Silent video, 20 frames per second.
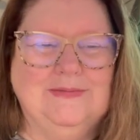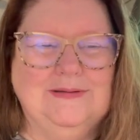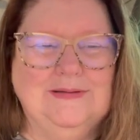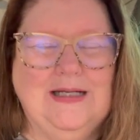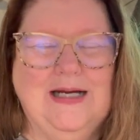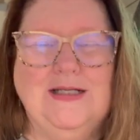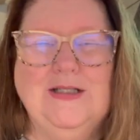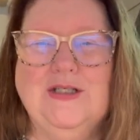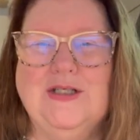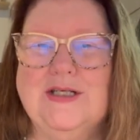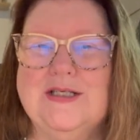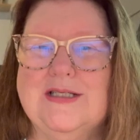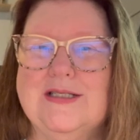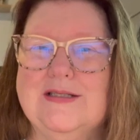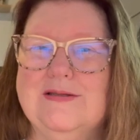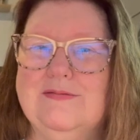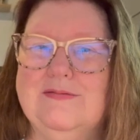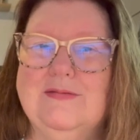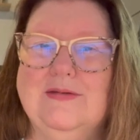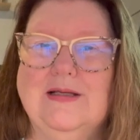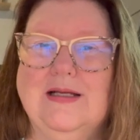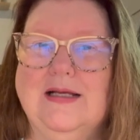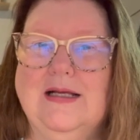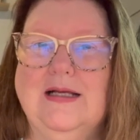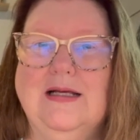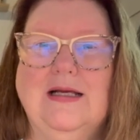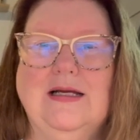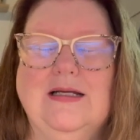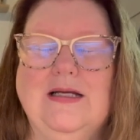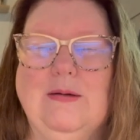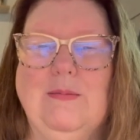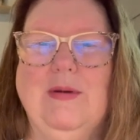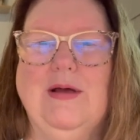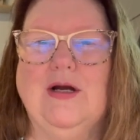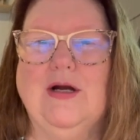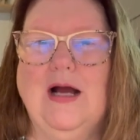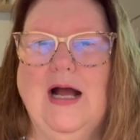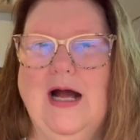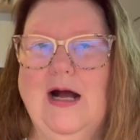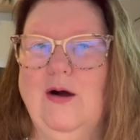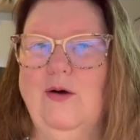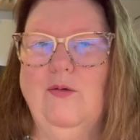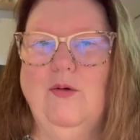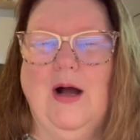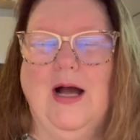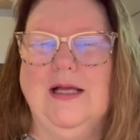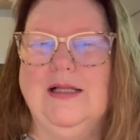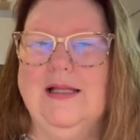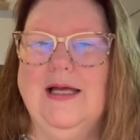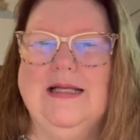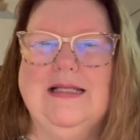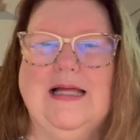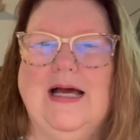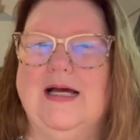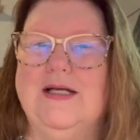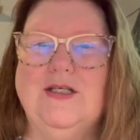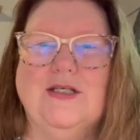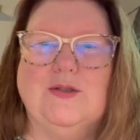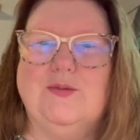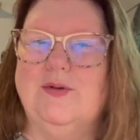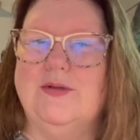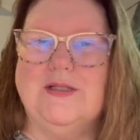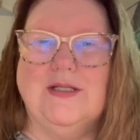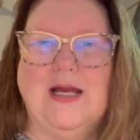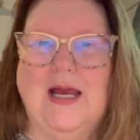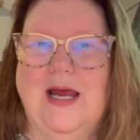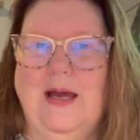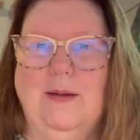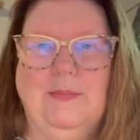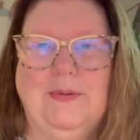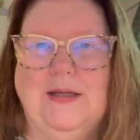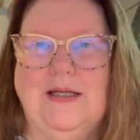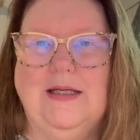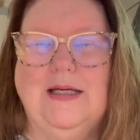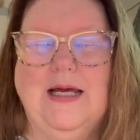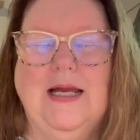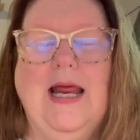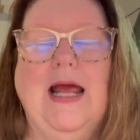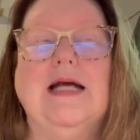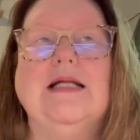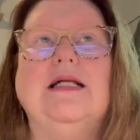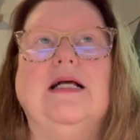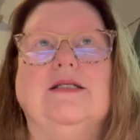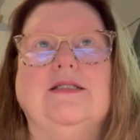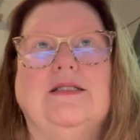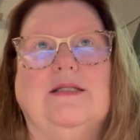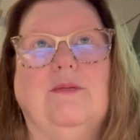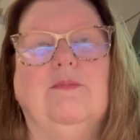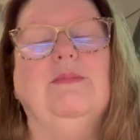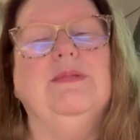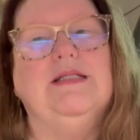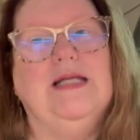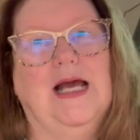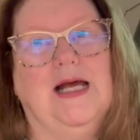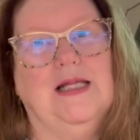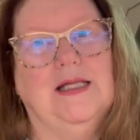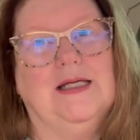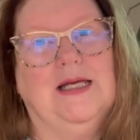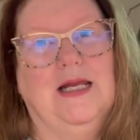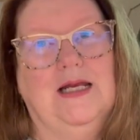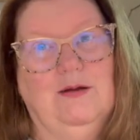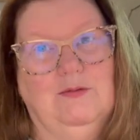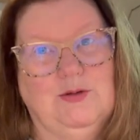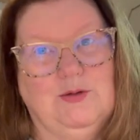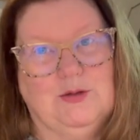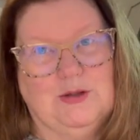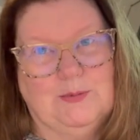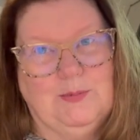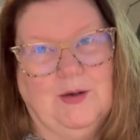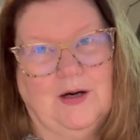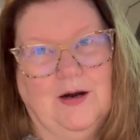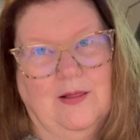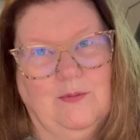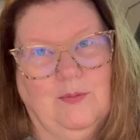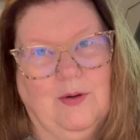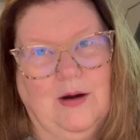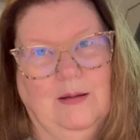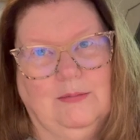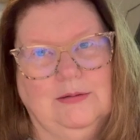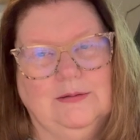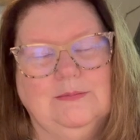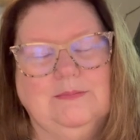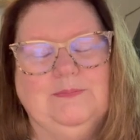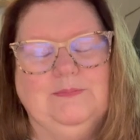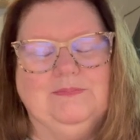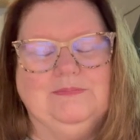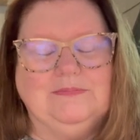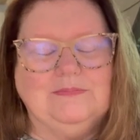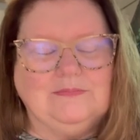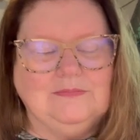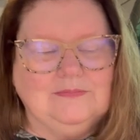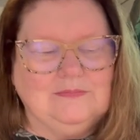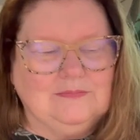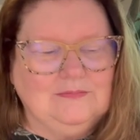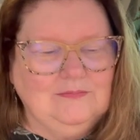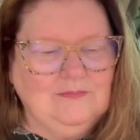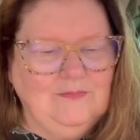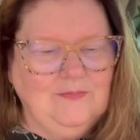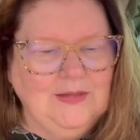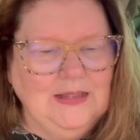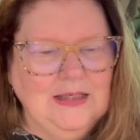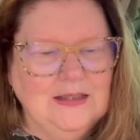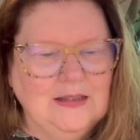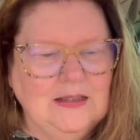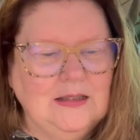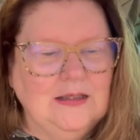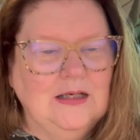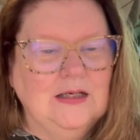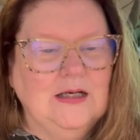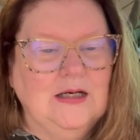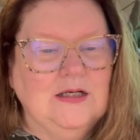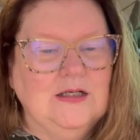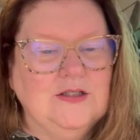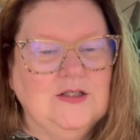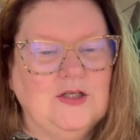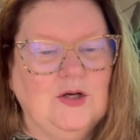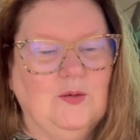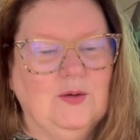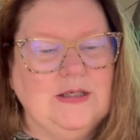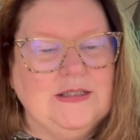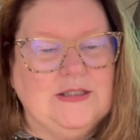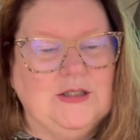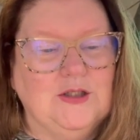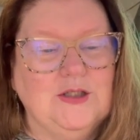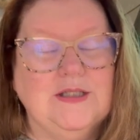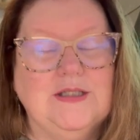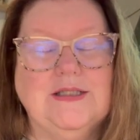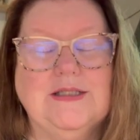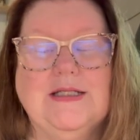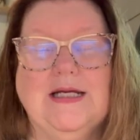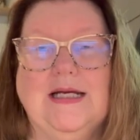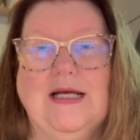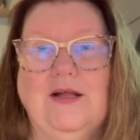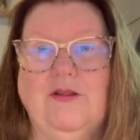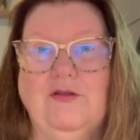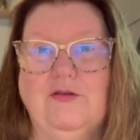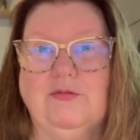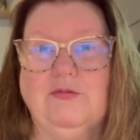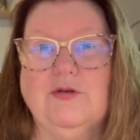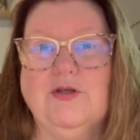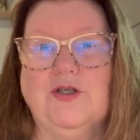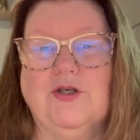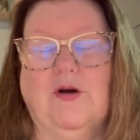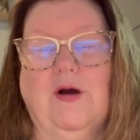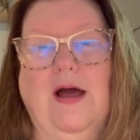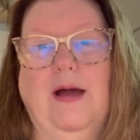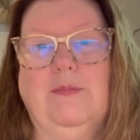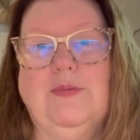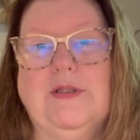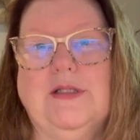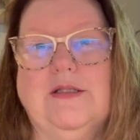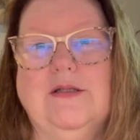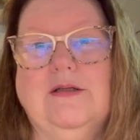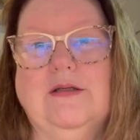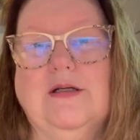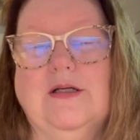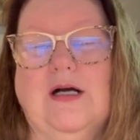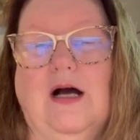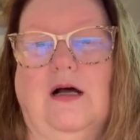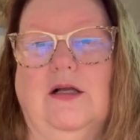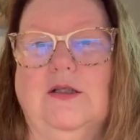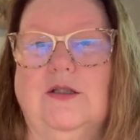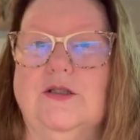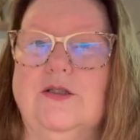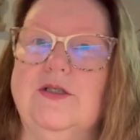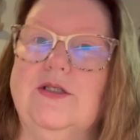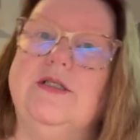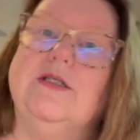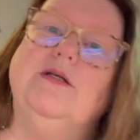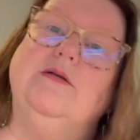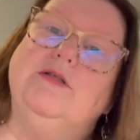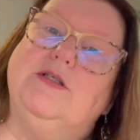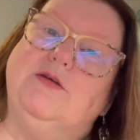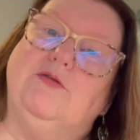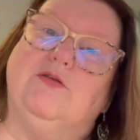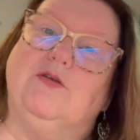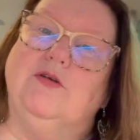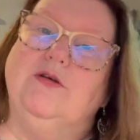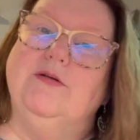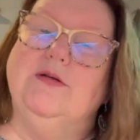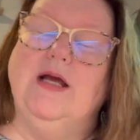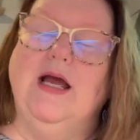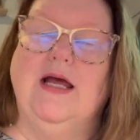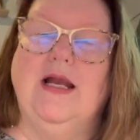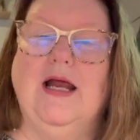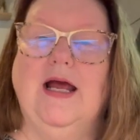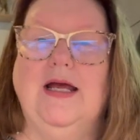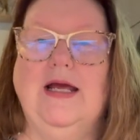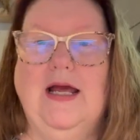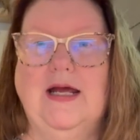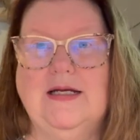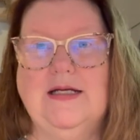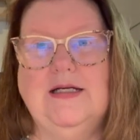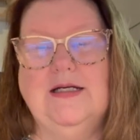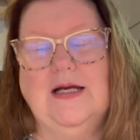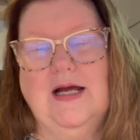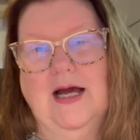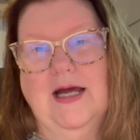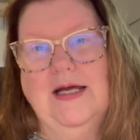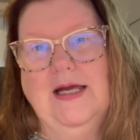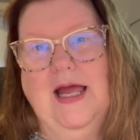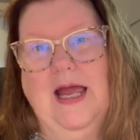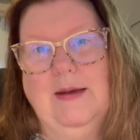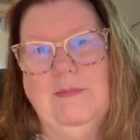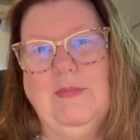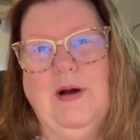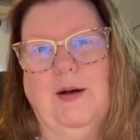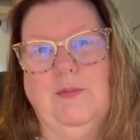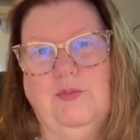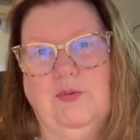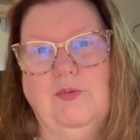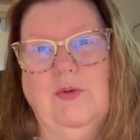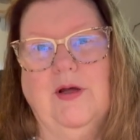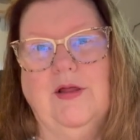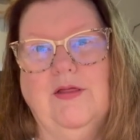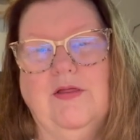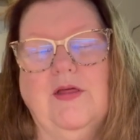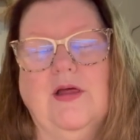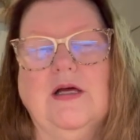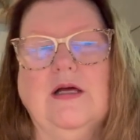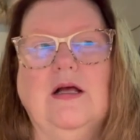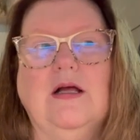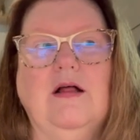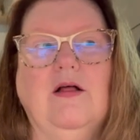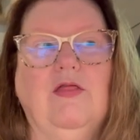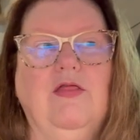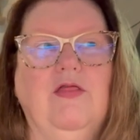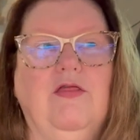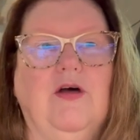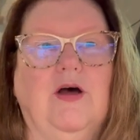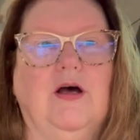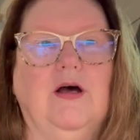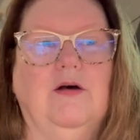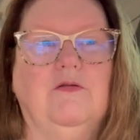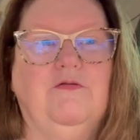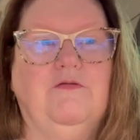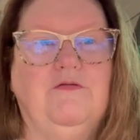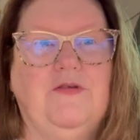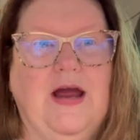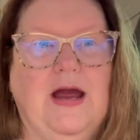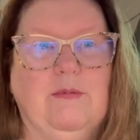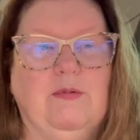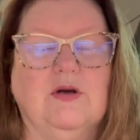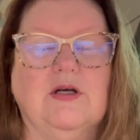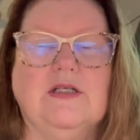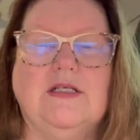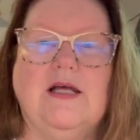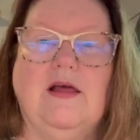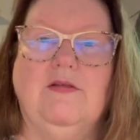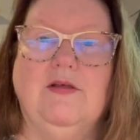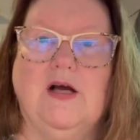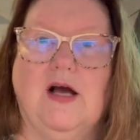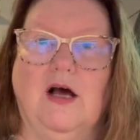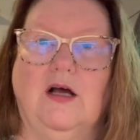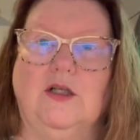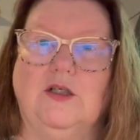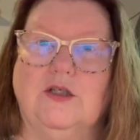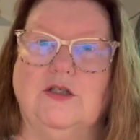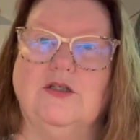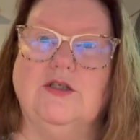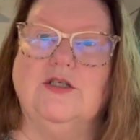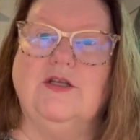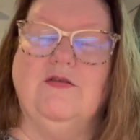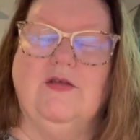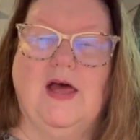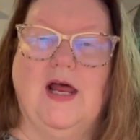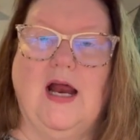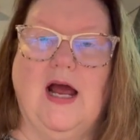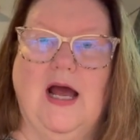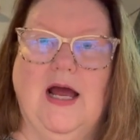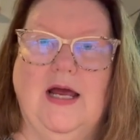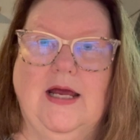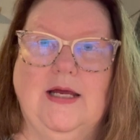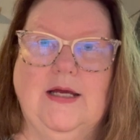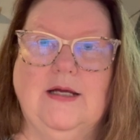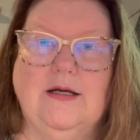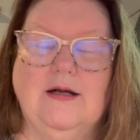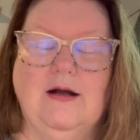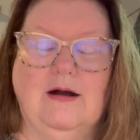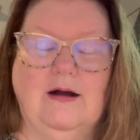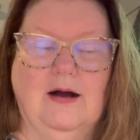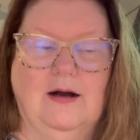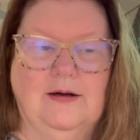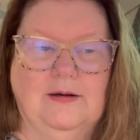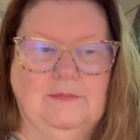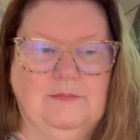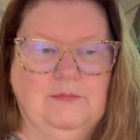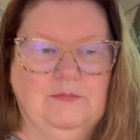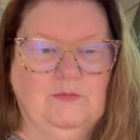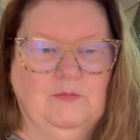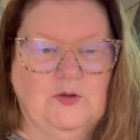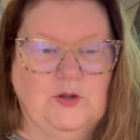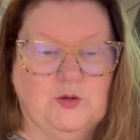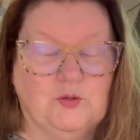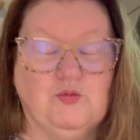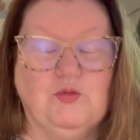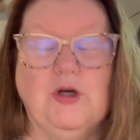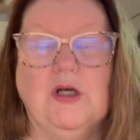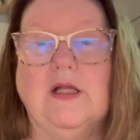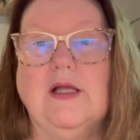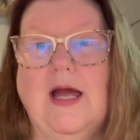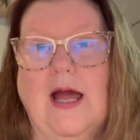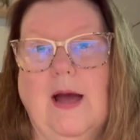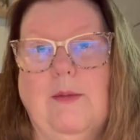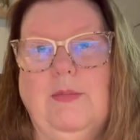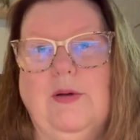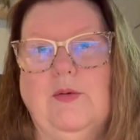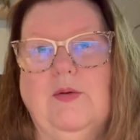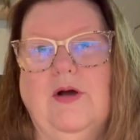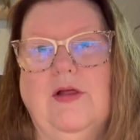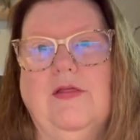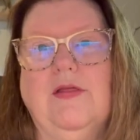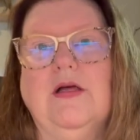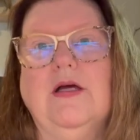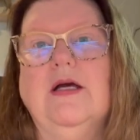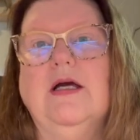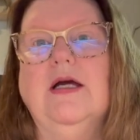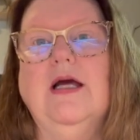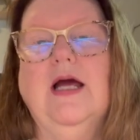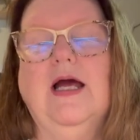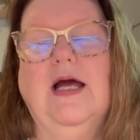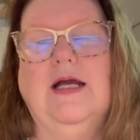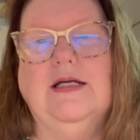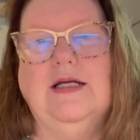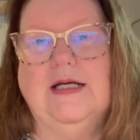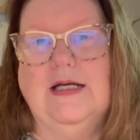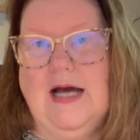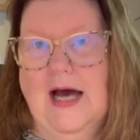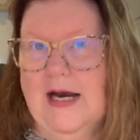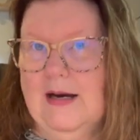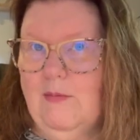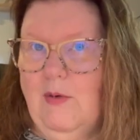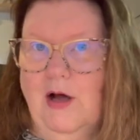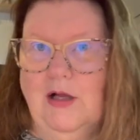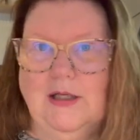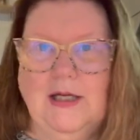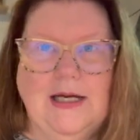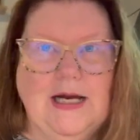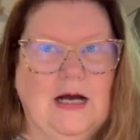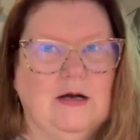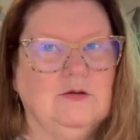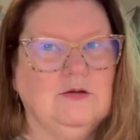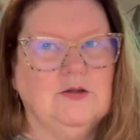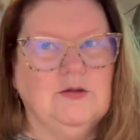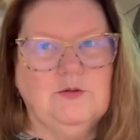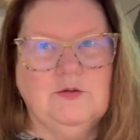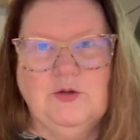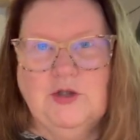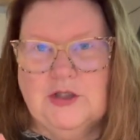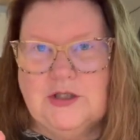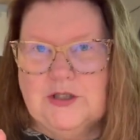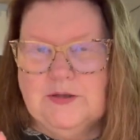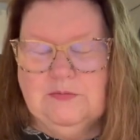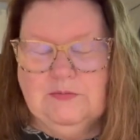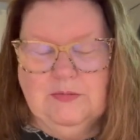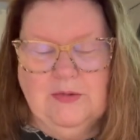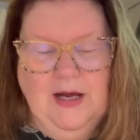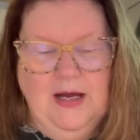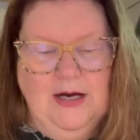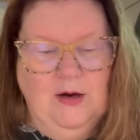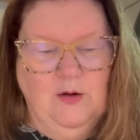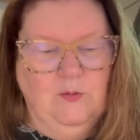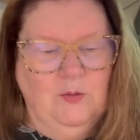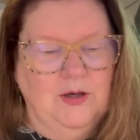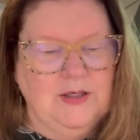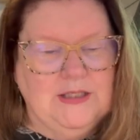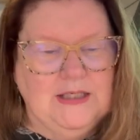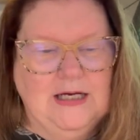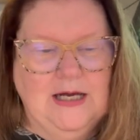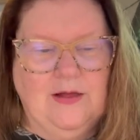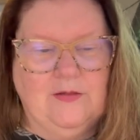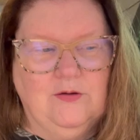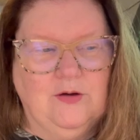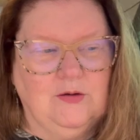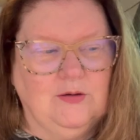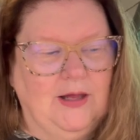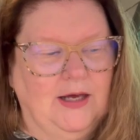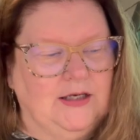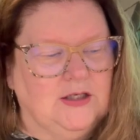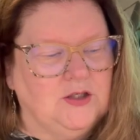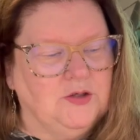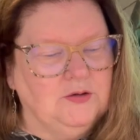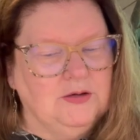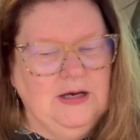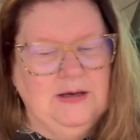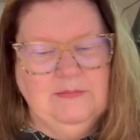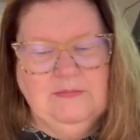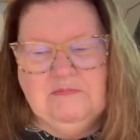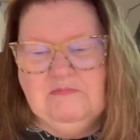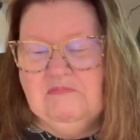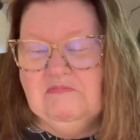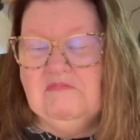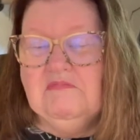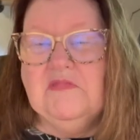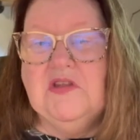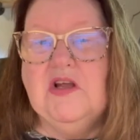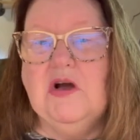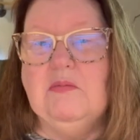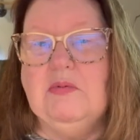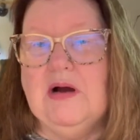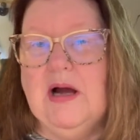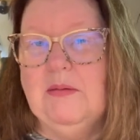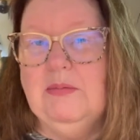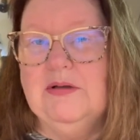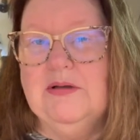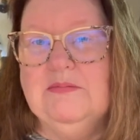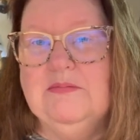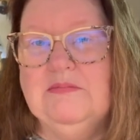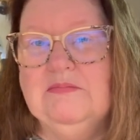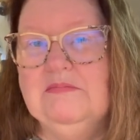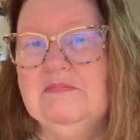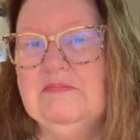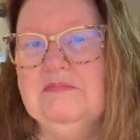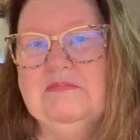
I just, no matter how I laid, I just wasn't happy. It had some metallic in it, which was part of the problem. So I started digging through scraps and colors and different, and I came up with the fabrics and the colors that I was really happy with, and I got them all laid out, and it went together like a dream, no problem.